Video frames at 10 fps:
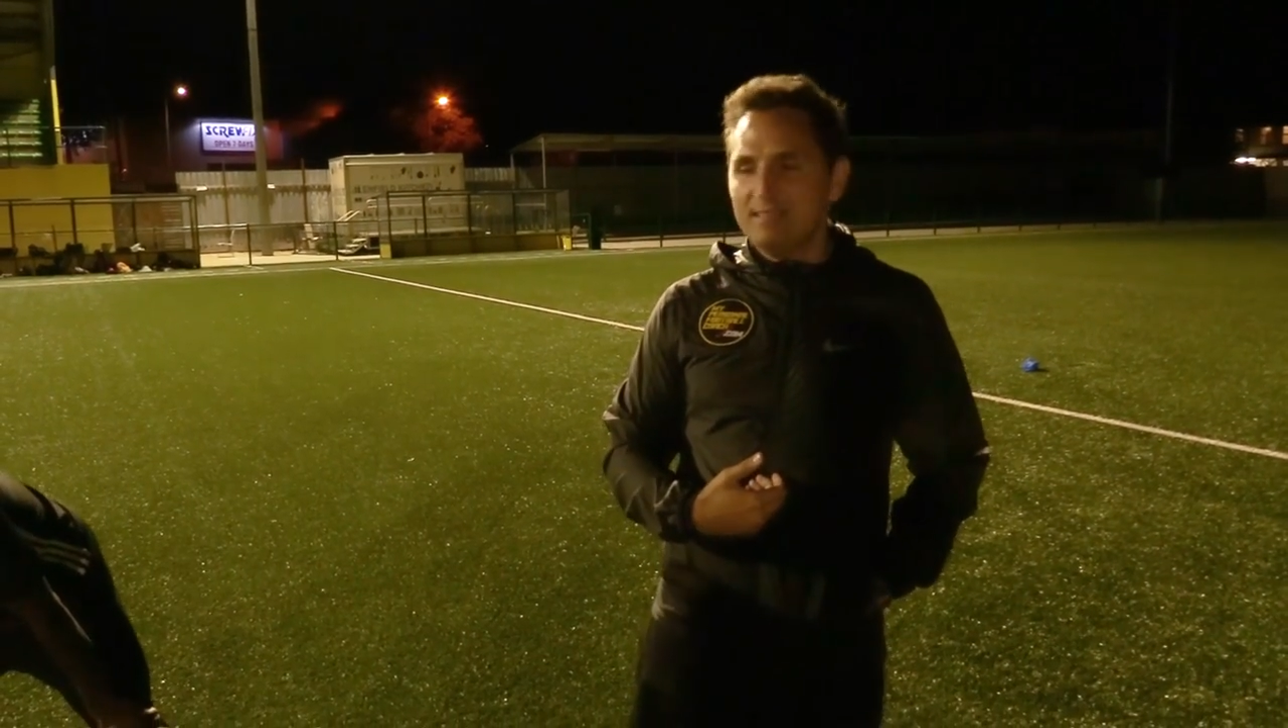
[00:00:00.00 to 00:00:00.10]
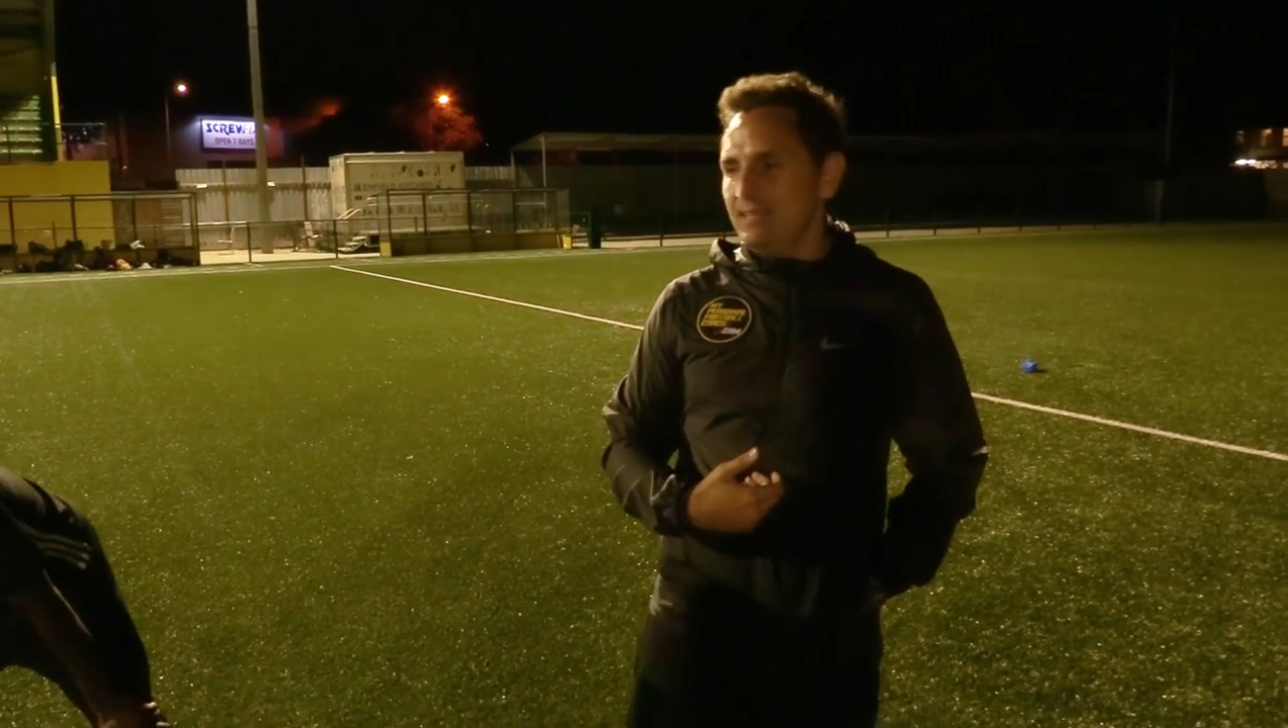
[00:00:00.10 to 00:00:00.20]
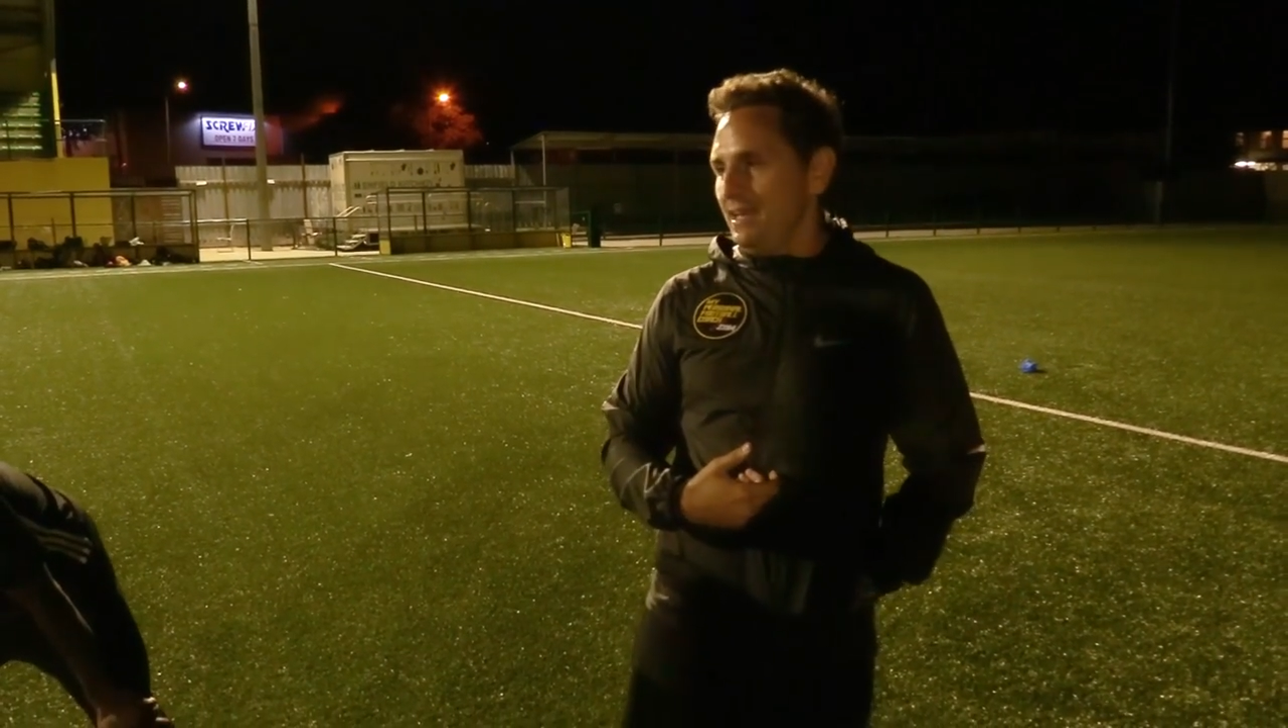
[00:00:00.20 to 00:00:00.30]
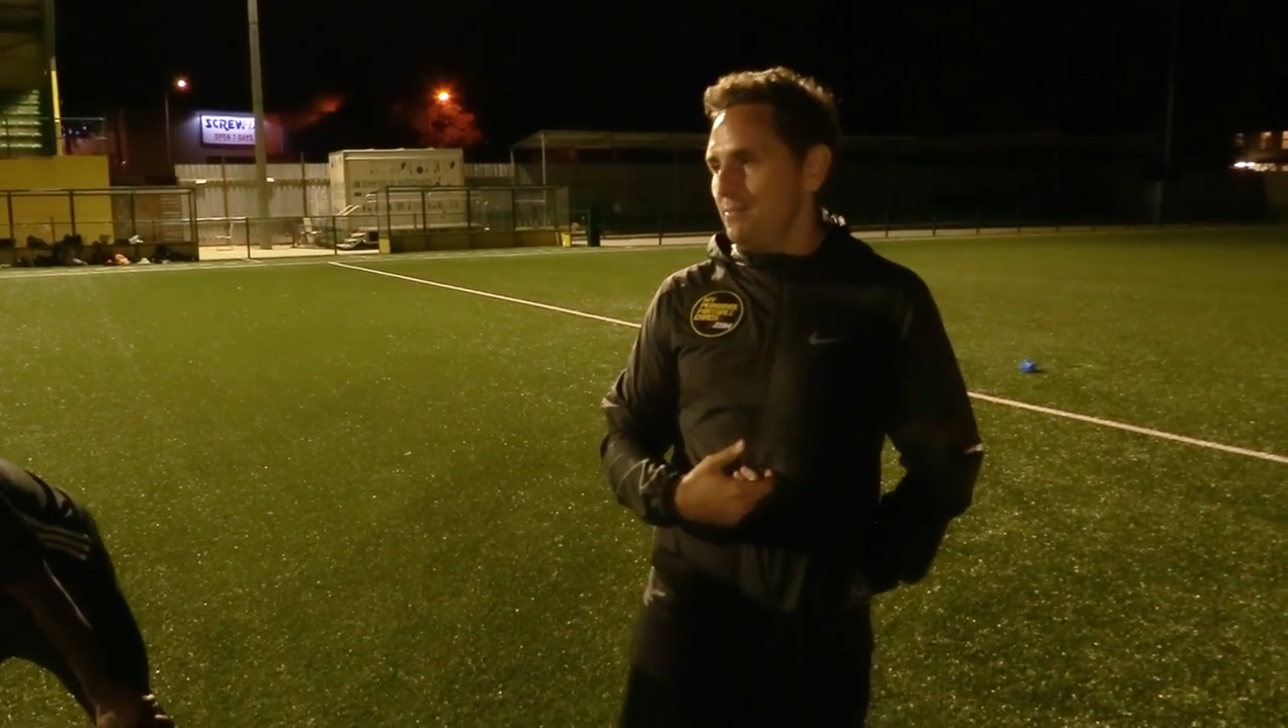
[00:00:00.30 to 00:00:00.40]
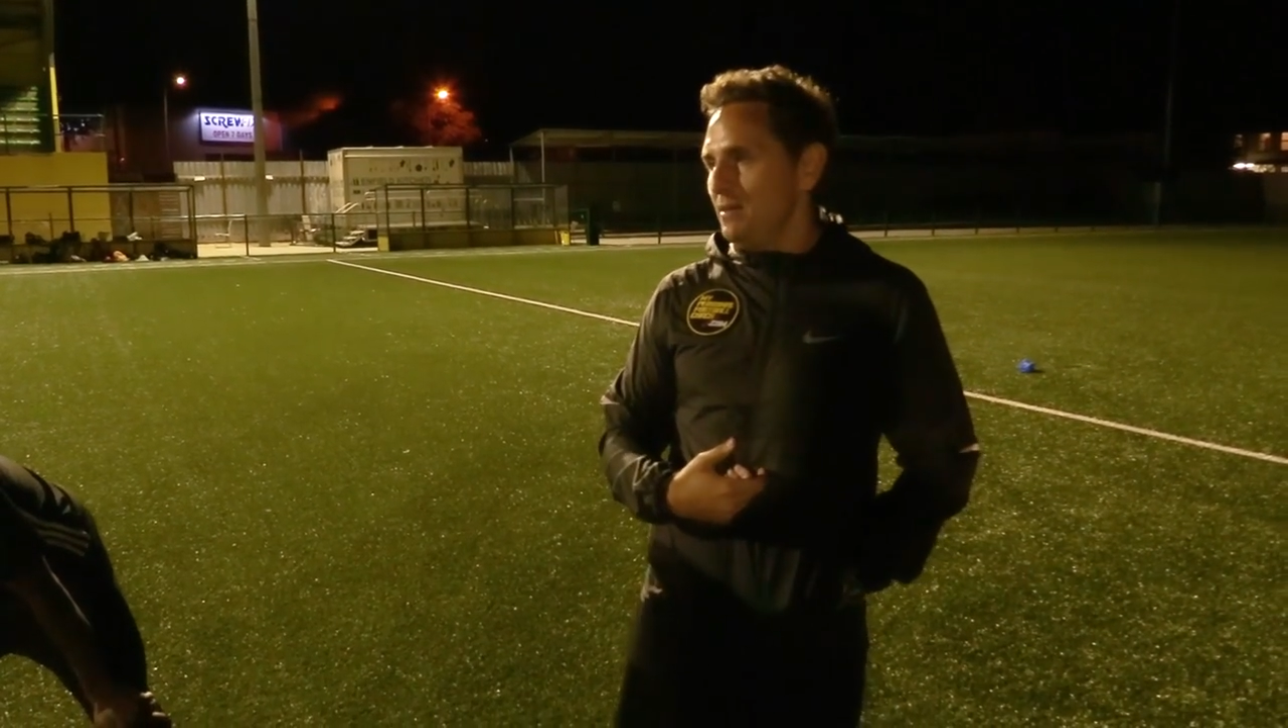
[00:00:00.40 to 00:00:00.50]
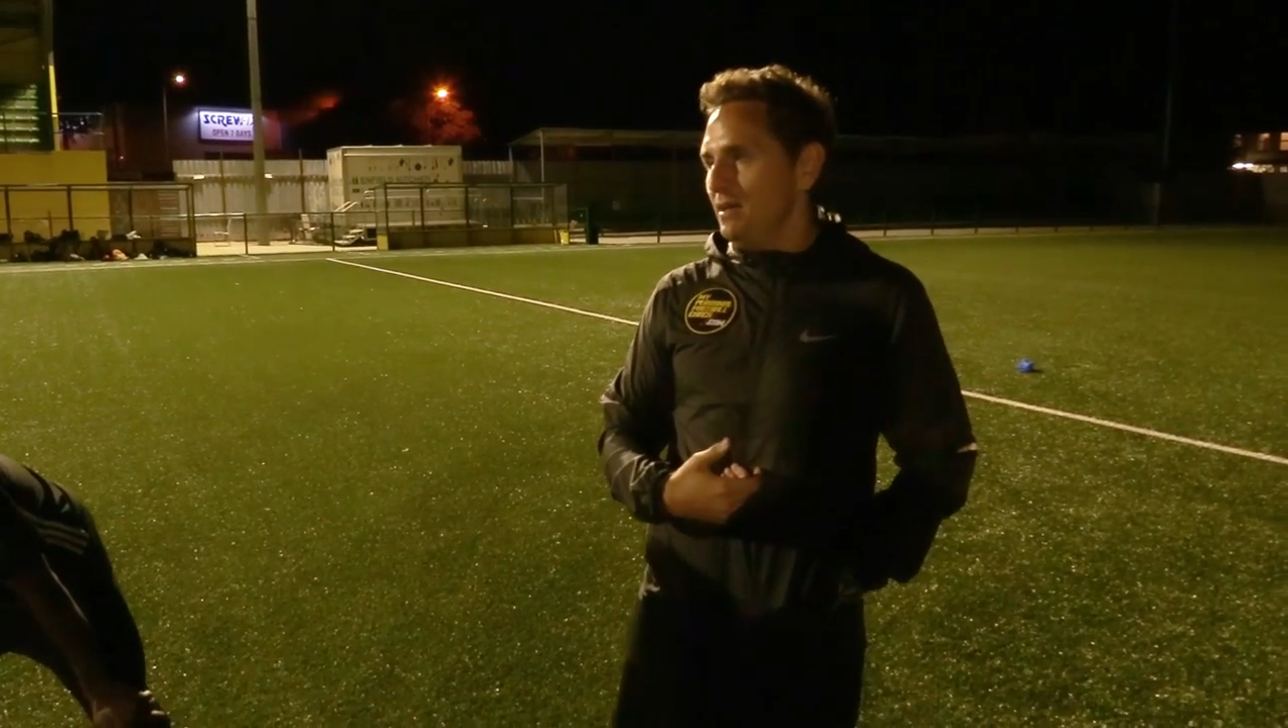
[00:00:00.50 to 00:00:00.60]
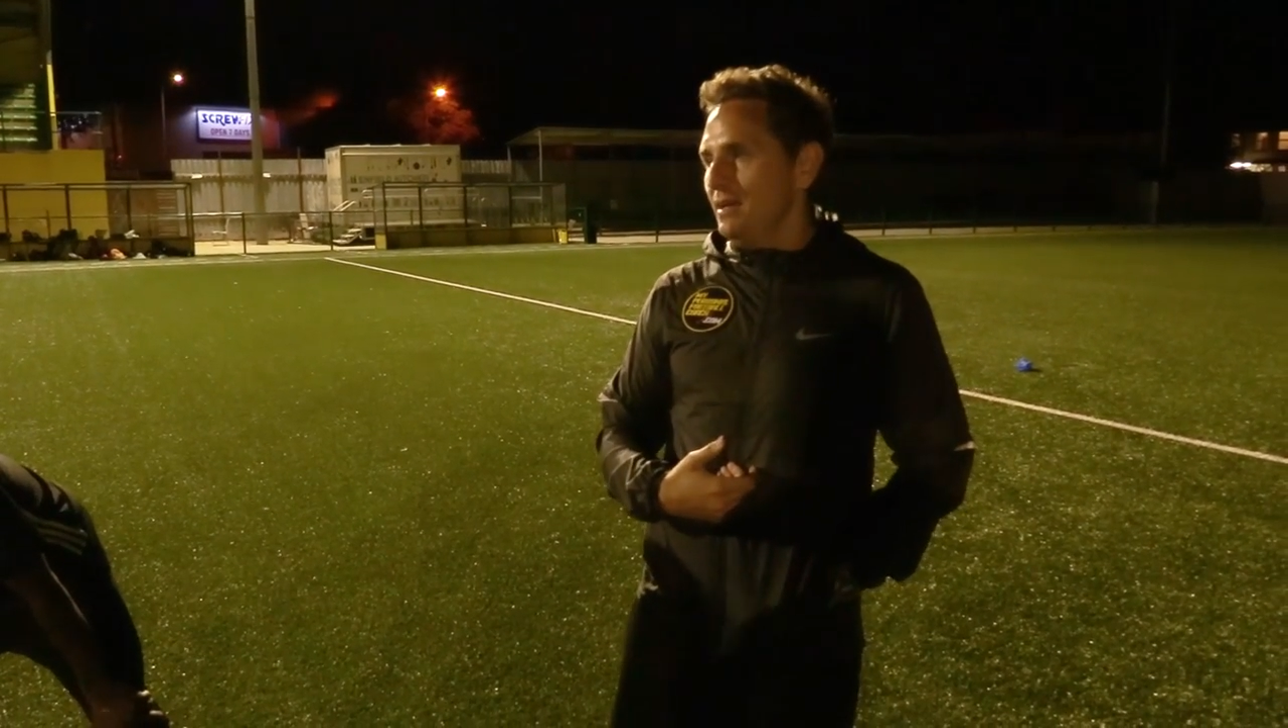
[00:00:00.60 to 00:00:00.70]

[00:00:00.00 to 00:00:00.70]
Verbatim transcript: the team